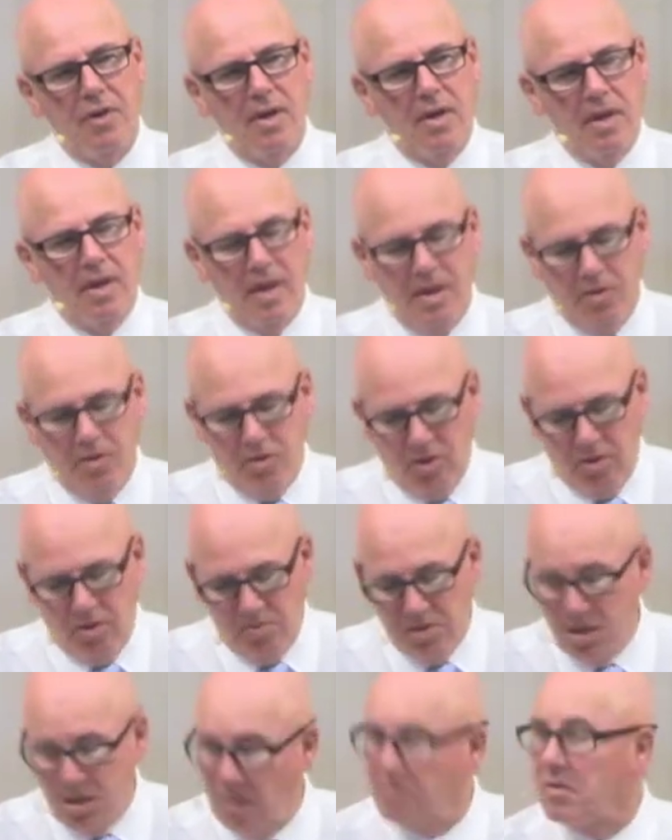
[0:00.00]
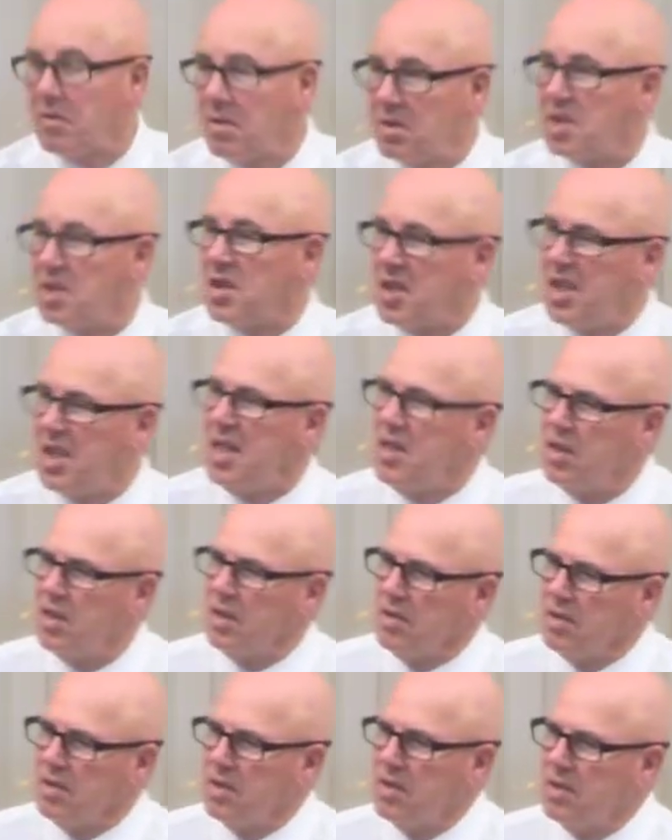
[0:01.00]
in terms of
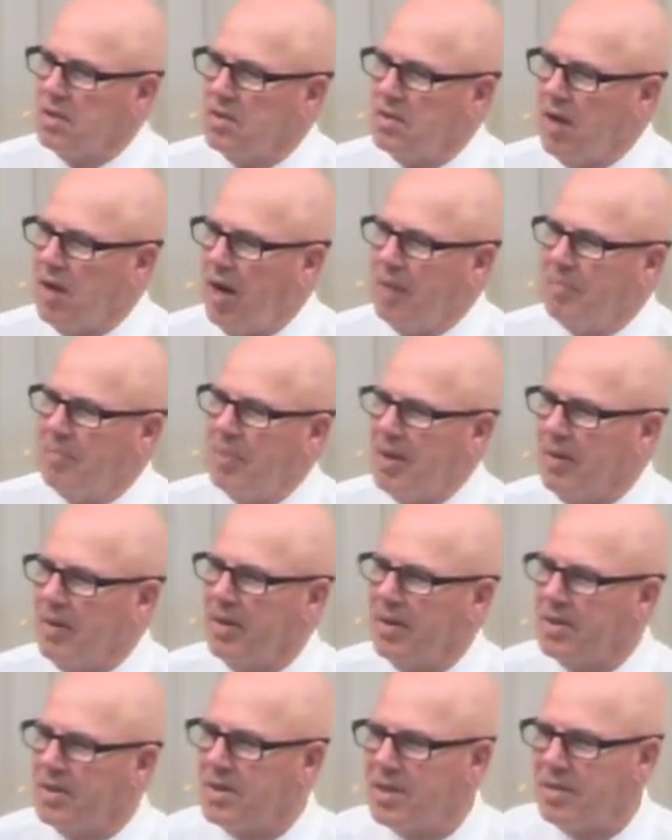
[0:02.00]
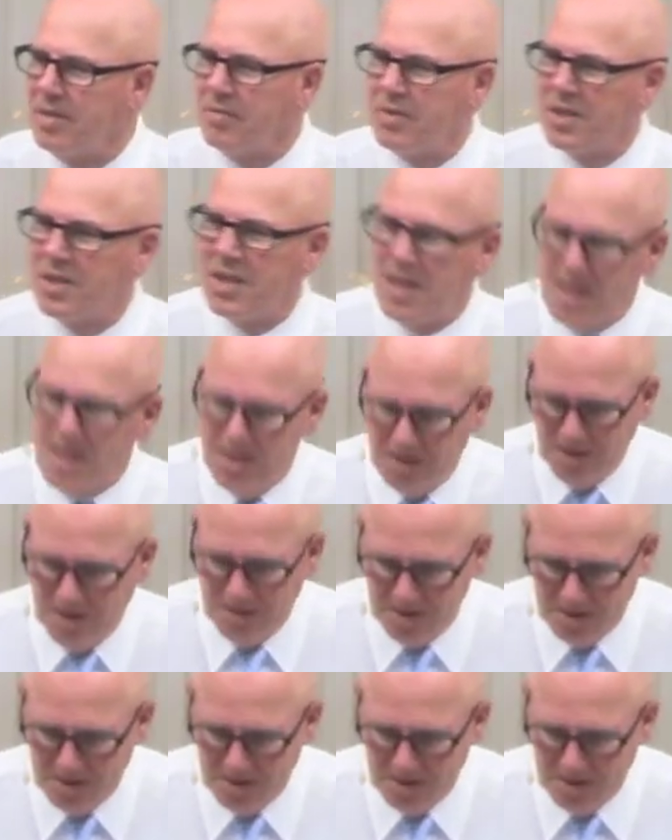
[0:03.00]
seasons, time periods of seasons,